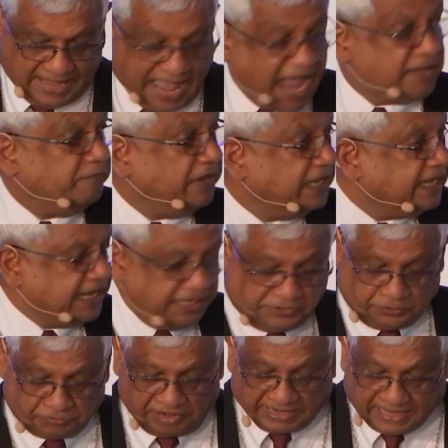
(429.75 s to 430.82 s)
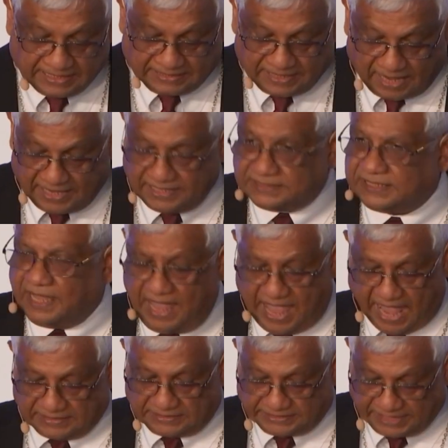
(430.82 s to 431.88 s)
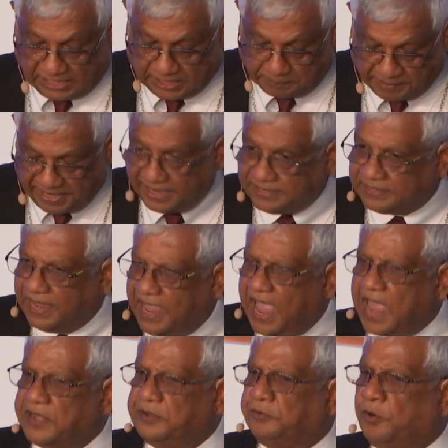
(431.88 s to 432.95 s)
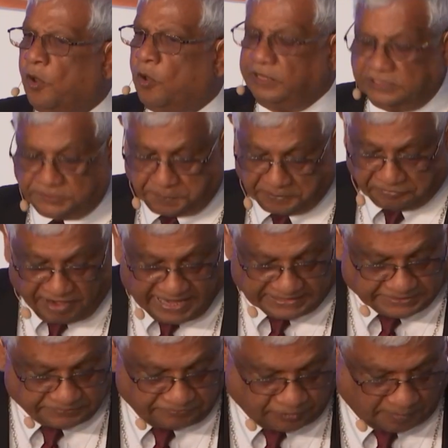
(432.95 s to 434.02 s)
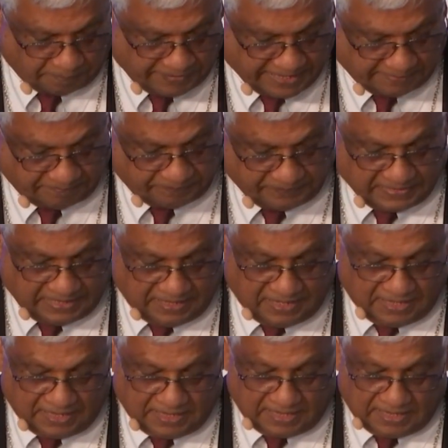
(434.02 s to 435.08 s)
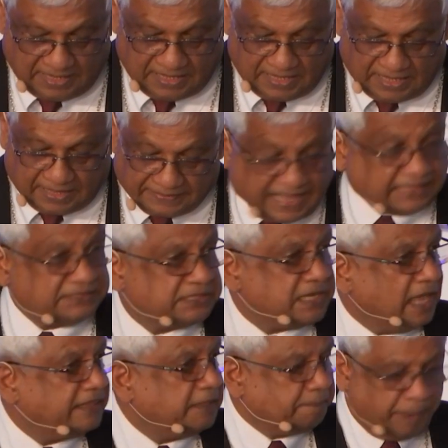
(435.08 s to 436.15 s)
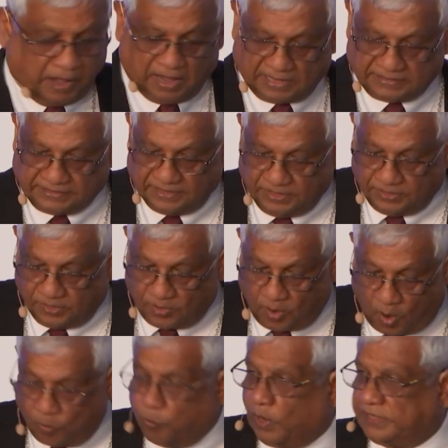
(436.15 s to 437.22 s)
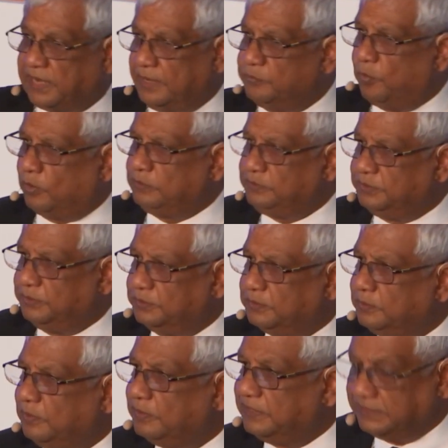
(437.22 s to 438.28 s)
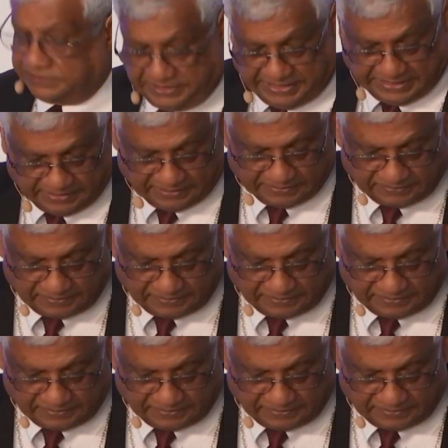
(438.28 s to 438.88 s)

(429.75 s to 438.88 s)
And we need to recognize and celebrate and draw inspiration from them. That's another part of what I want to do this year.